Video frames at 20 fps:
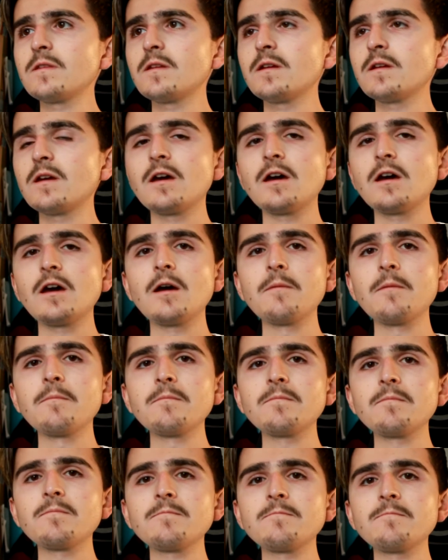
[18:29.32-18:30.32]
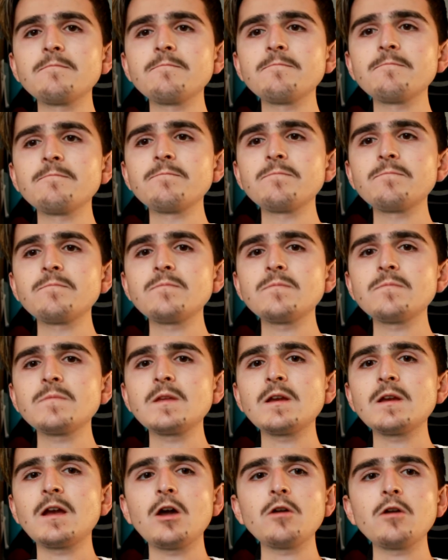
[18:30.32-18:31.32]
I
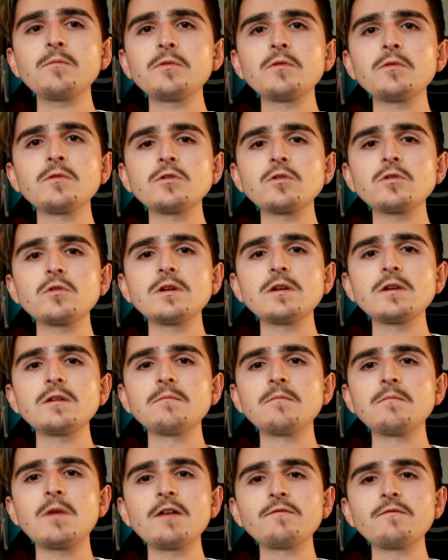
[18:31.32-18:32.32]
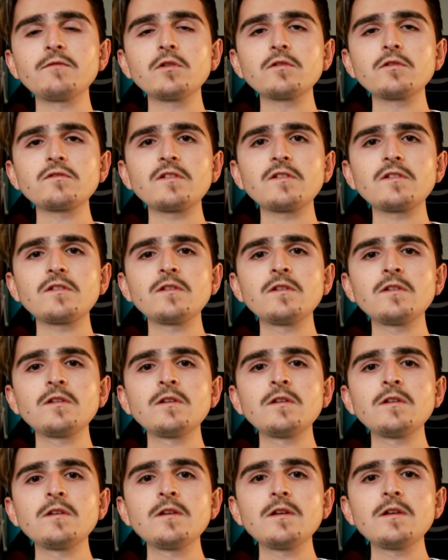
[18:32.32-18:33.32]
hope you enjoy my vlogs,
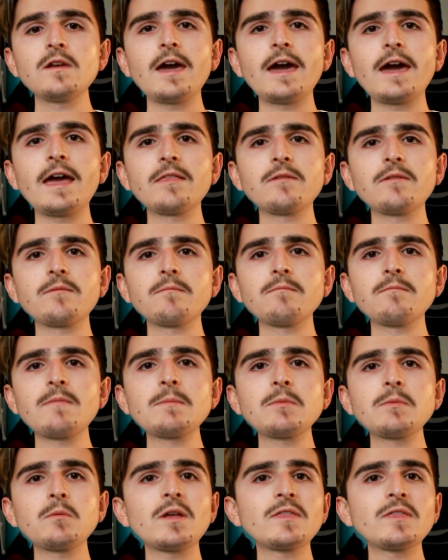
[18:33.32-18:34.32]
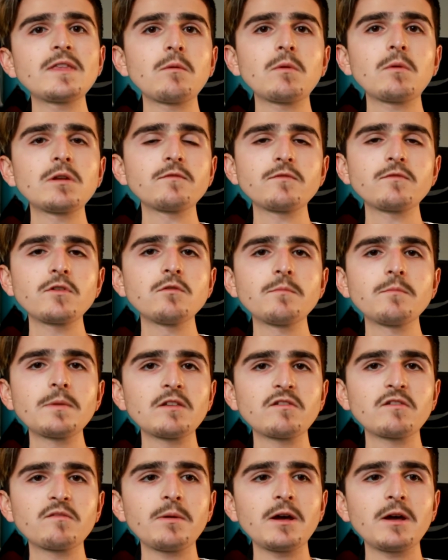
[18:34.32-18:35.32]
and maybe one day one of you will be
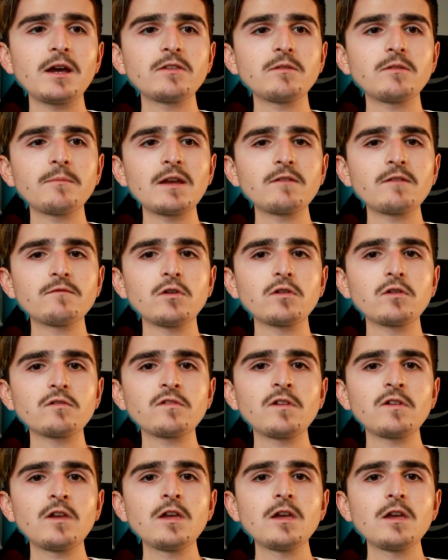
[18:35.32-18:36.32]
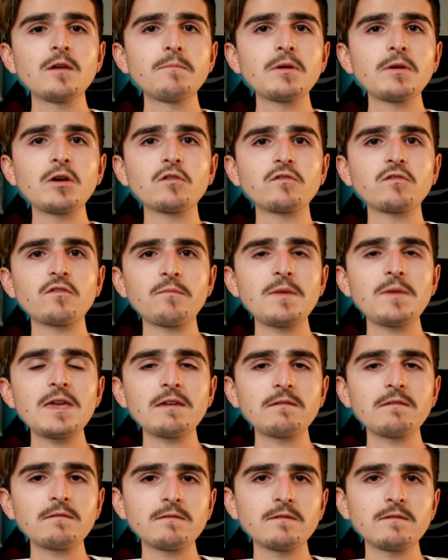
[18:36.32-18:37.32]
inspired to make vlogs because of
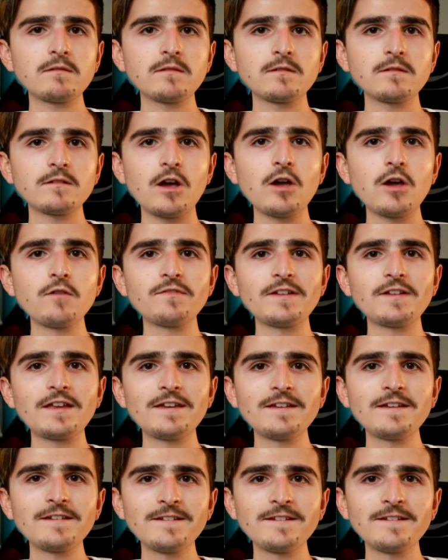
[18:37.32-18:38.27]
me, hopefully.